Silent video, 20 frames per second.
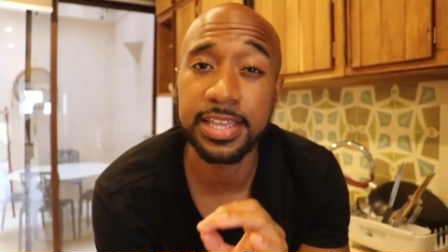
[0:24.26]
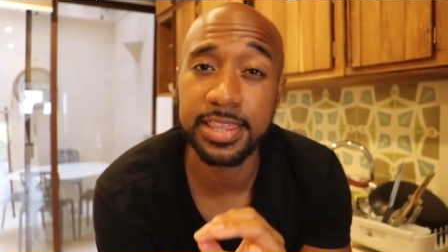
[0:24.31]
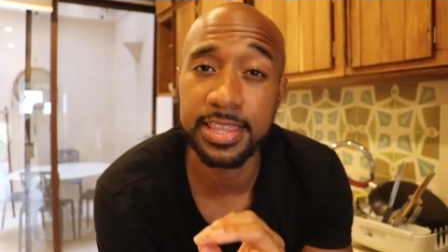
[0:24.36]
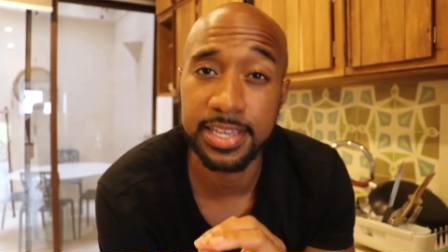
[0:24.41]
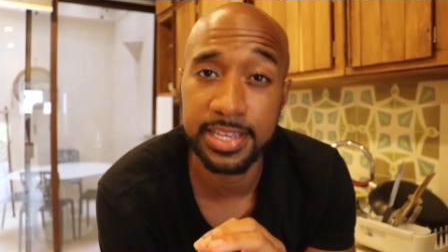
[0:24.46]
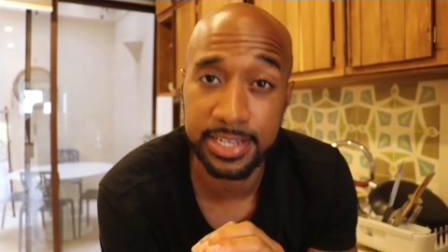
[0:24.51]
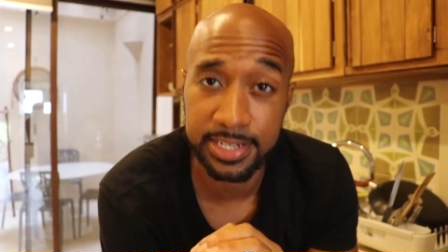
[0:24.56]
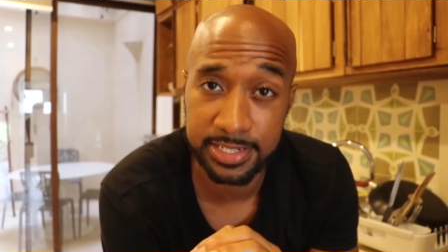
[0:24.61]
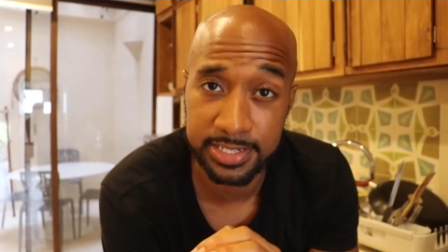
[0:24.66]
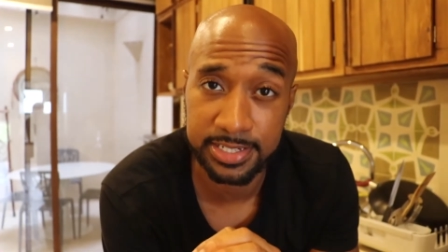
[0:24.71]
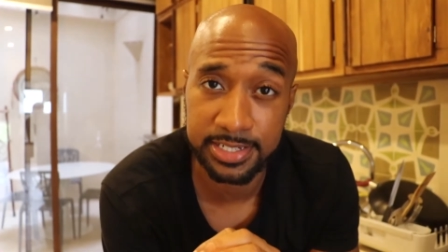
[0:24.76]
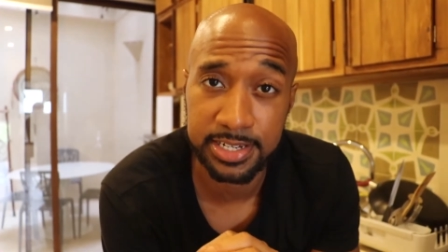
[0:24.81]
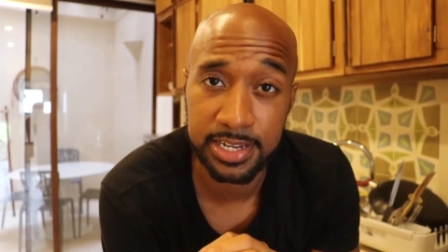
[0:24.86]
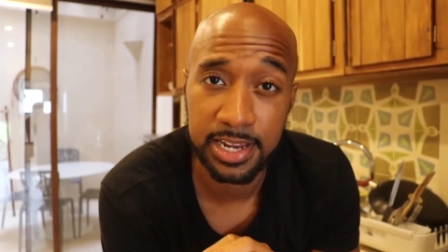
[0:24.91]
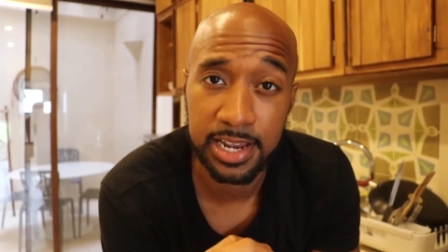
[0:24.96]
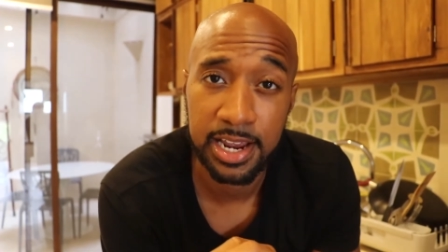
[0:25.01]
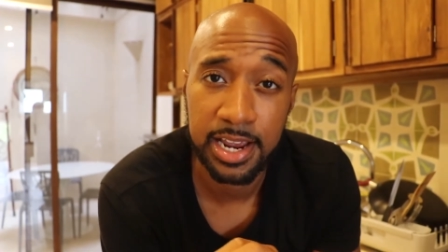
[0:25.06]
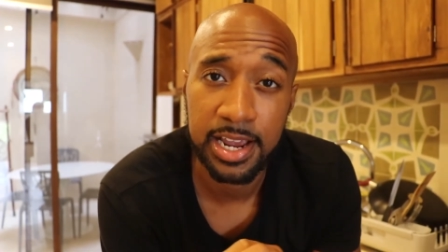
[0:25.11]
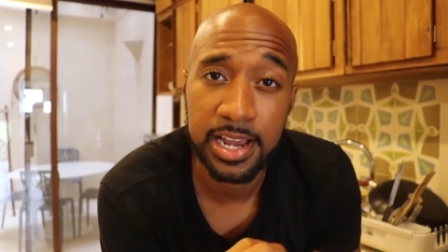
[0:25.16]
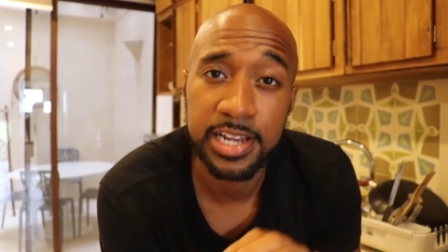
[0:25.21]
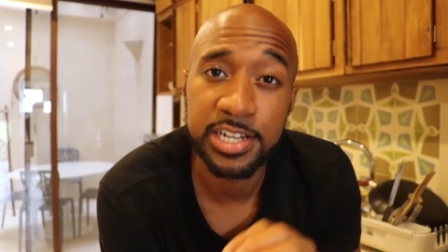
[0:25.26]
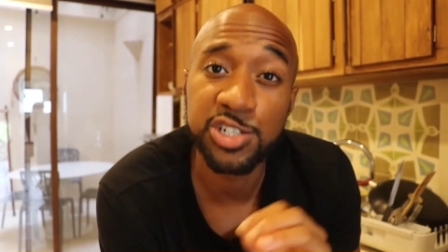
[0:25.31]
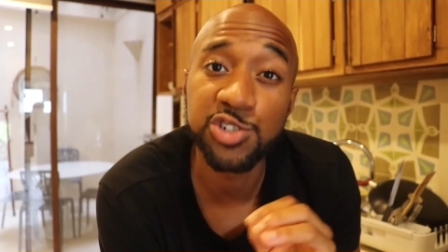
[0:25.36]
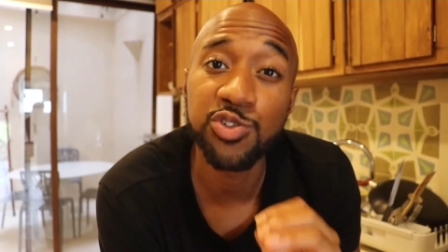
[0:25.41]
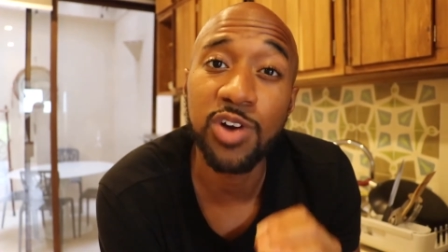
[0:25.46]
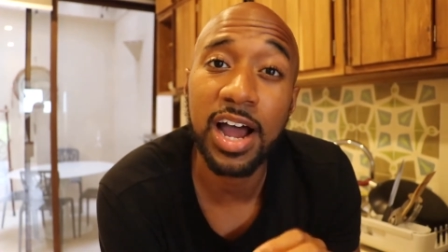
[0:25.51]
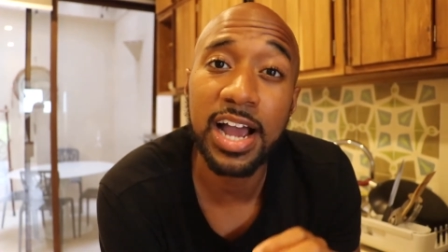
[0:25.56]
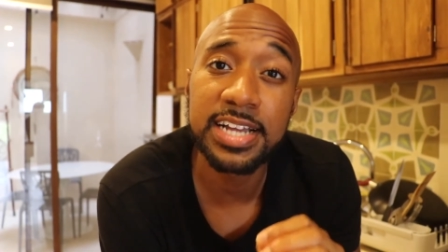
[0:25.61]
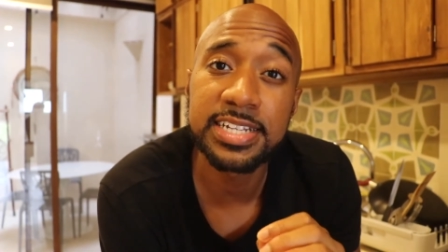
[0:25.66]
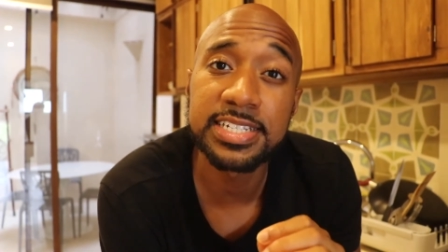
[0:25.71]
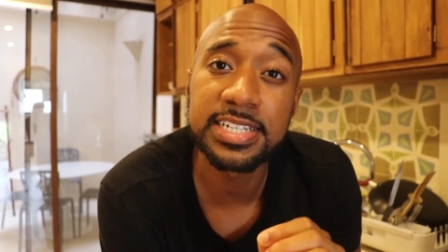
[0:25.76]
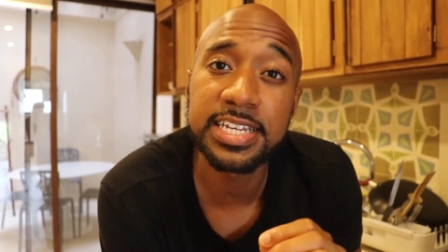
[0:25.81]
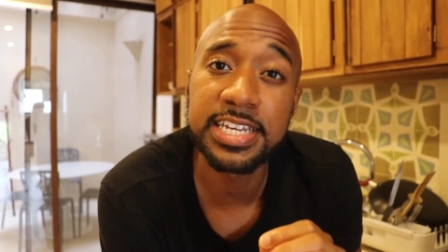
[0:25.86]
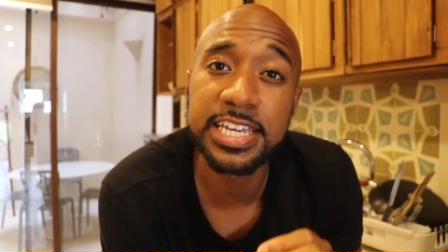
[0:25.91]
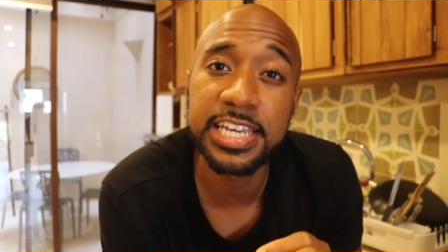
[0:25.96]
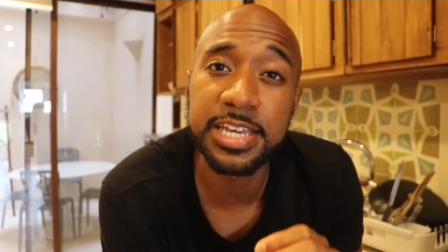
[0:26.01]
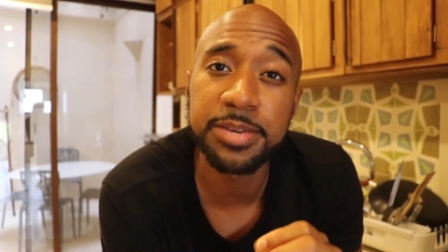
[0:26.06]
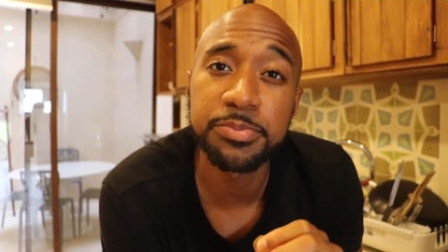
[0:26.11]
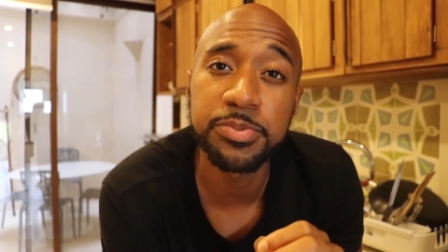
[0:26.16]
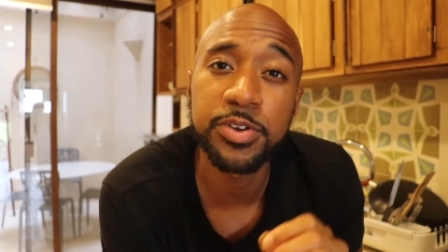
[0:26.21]
this. Try to
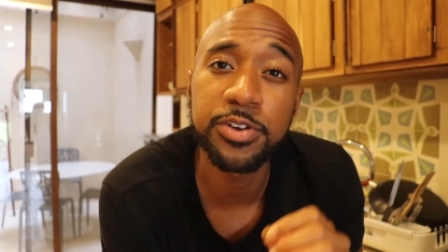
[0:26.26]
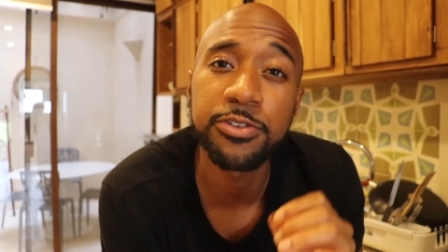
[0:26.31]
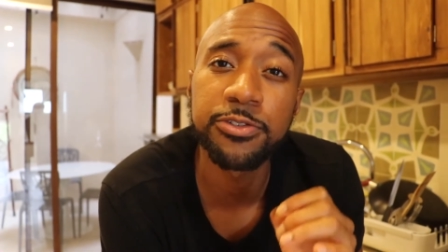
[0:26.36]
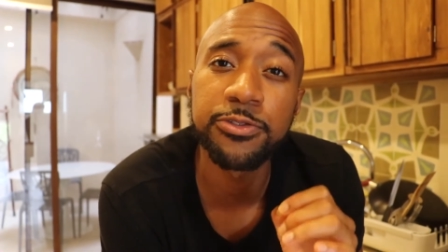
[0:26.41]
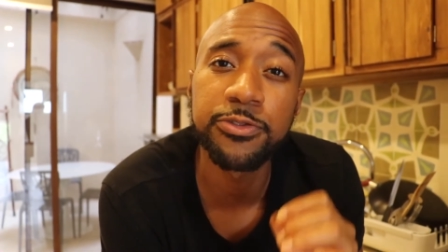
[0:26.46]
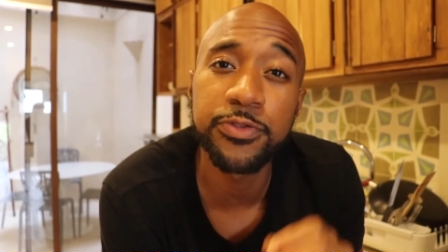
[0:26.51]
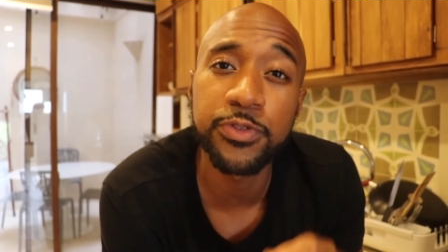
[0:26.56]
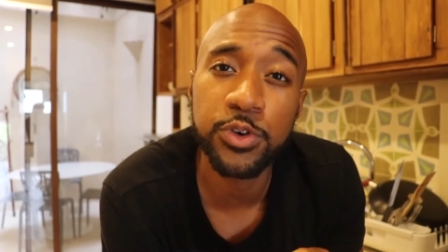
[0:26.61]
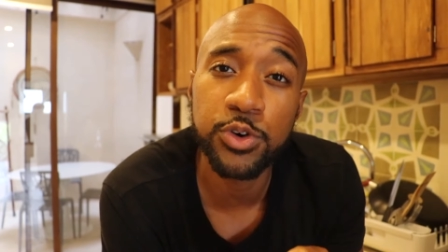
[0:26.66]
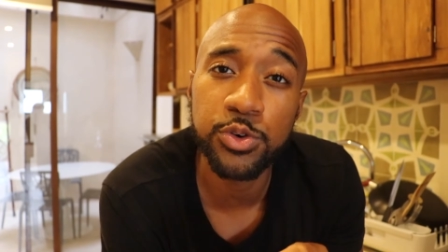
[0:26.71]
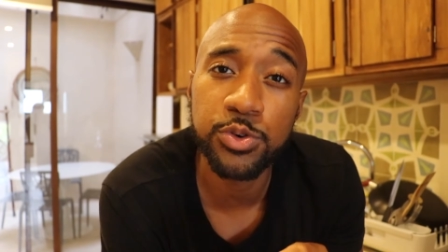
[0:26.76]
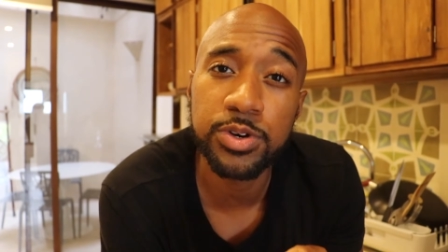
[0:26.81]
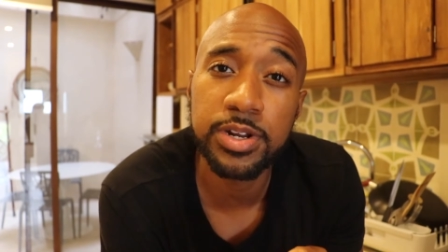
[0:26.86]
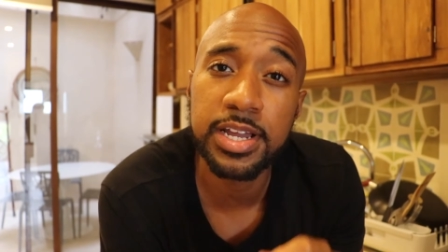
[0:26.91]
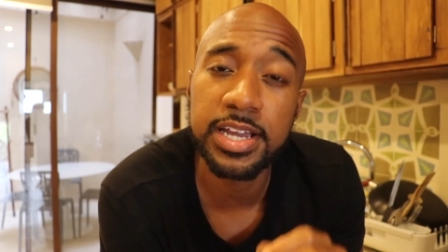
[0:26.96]
keep your food